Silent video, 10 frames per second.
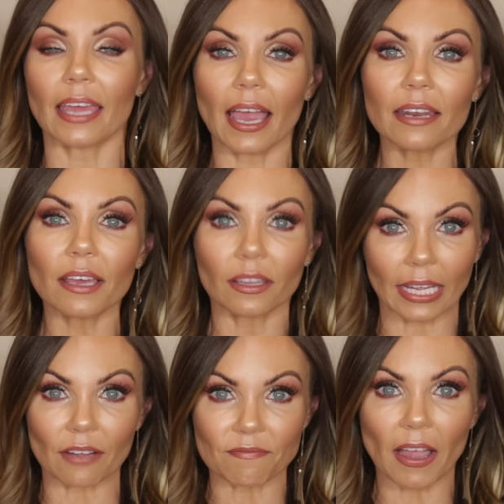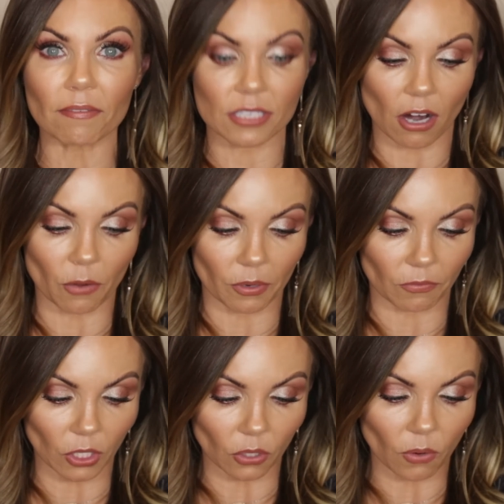It had like a five-star
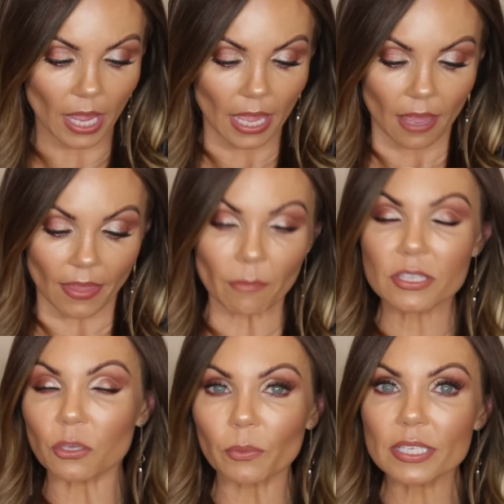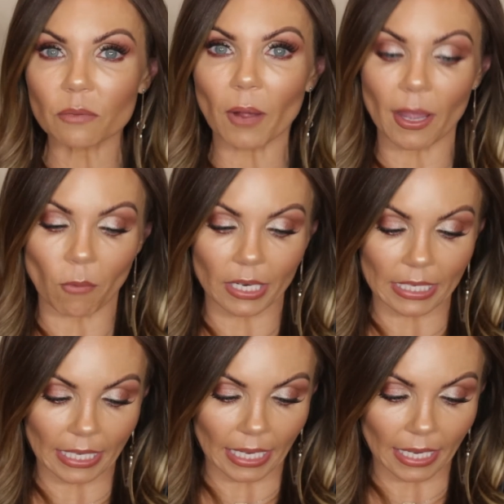review. That was the reason why I
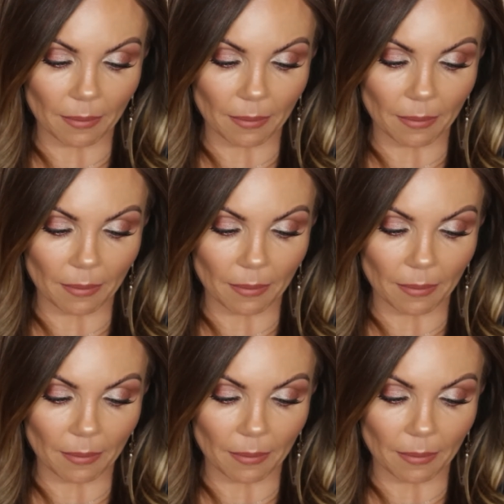wanted to get